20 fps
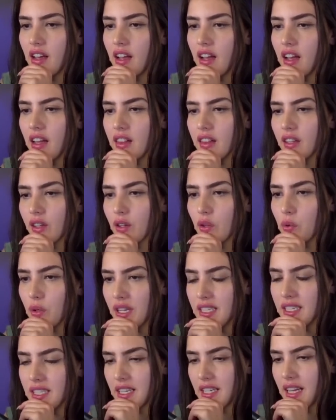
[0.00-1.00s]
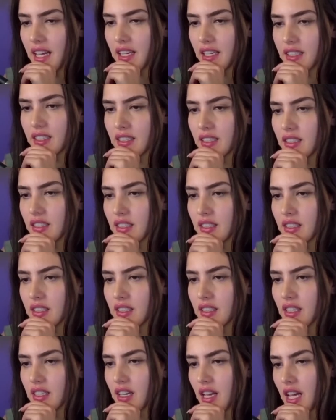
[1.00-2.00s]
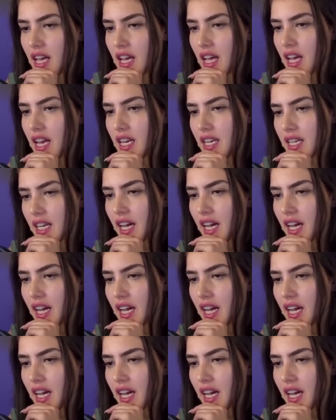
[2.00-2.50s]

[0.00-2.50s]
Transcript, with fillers: and the queen takes, and